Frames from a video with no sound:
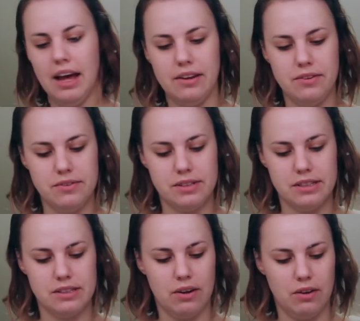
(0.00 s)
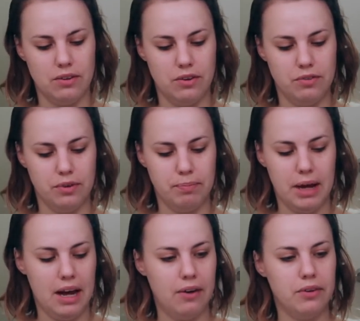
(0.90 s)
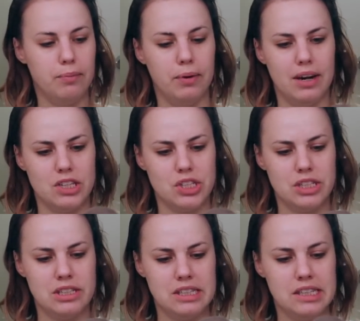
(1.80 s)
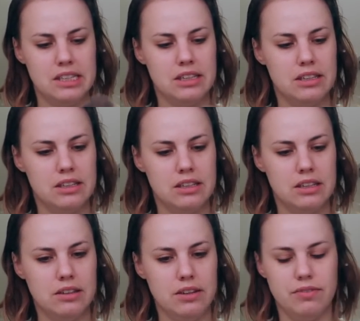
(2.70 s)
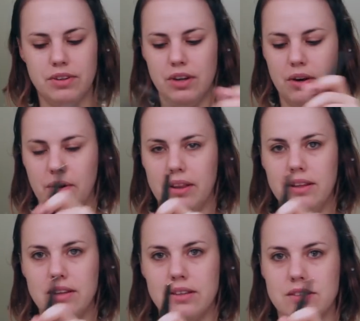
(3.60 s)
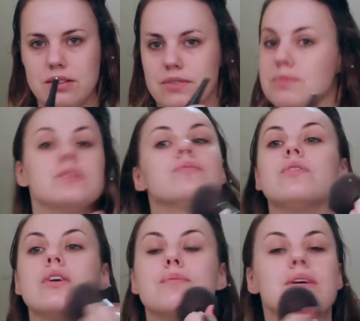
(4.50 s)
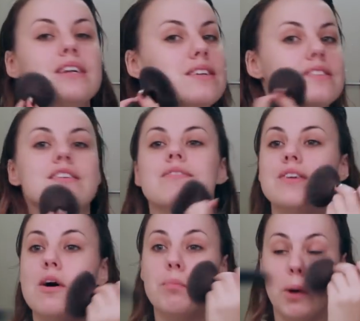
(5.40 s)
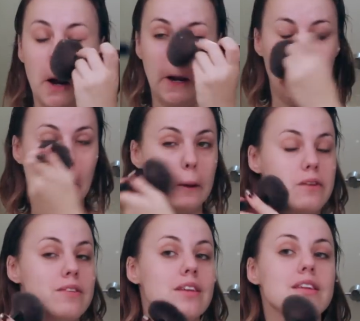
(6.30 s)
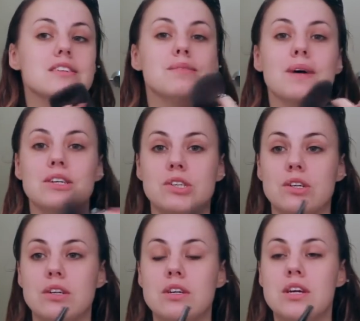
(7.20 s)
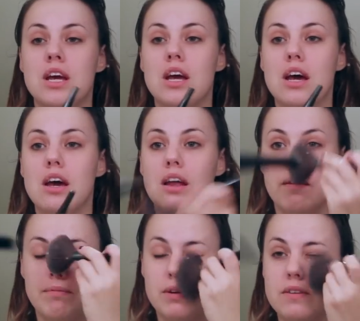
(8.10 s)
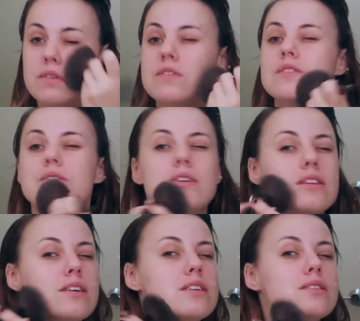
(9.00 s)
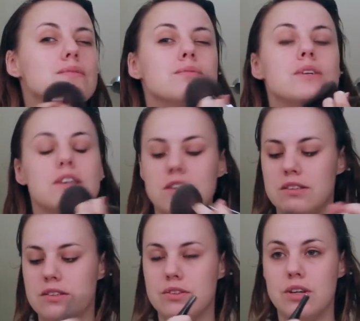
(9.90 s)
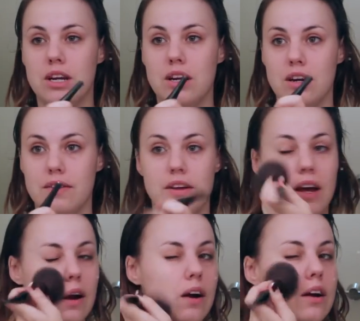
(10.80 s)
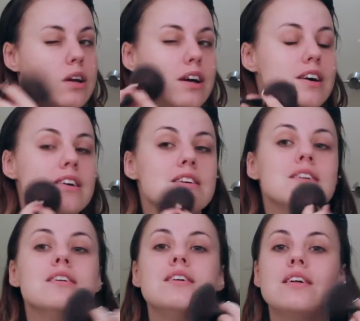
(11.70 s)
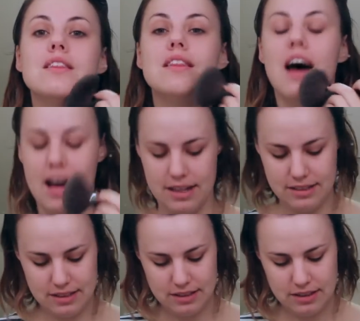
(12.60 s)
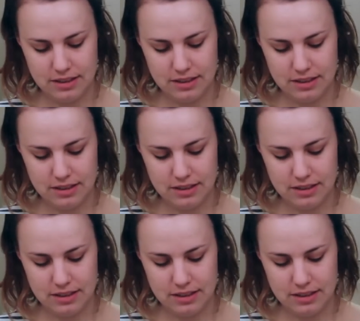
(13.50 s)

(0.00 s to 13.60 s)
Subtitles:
and use this all over powder brush. I don't even know. I think this is from Sephora, but it doesn't have a number on it. It's nothing special. And I'm just doing this, concentrating on the area that